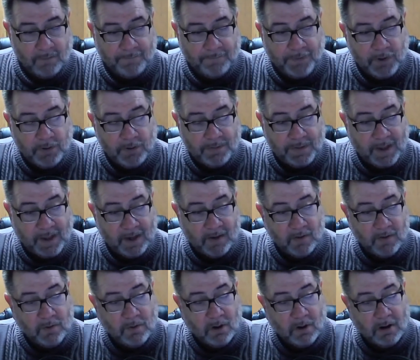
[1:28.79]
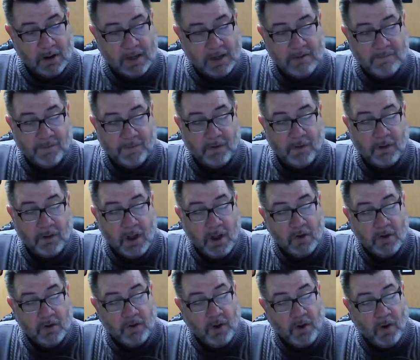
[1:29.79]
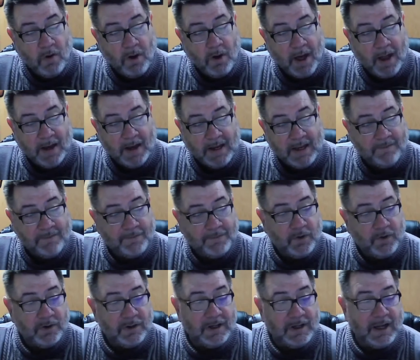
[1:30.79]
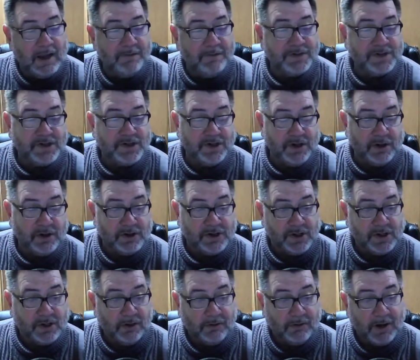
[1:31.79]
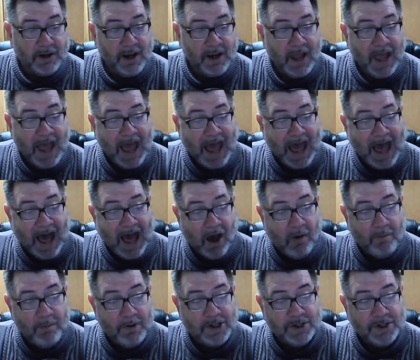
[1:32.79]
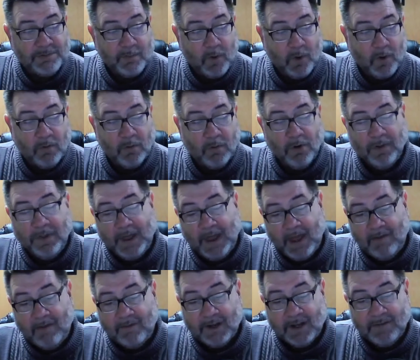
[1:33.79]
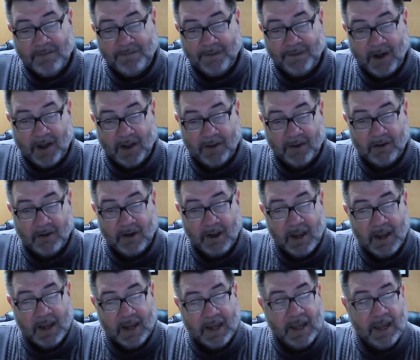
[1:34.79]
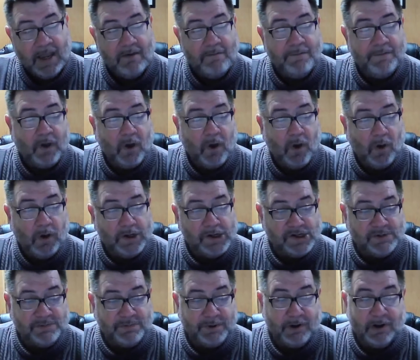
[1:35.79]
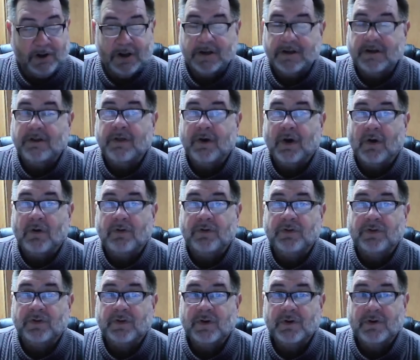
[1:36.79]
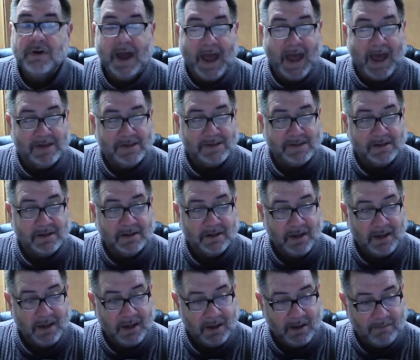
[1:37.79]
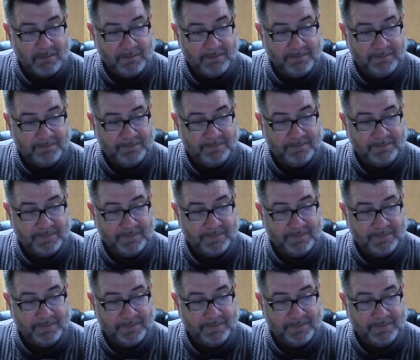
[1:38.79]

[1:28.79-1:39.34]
If you then, who are evil, know how to give good gifts to your children, how much more will the Heavenly Father give the Holy Spirit to those who ask him.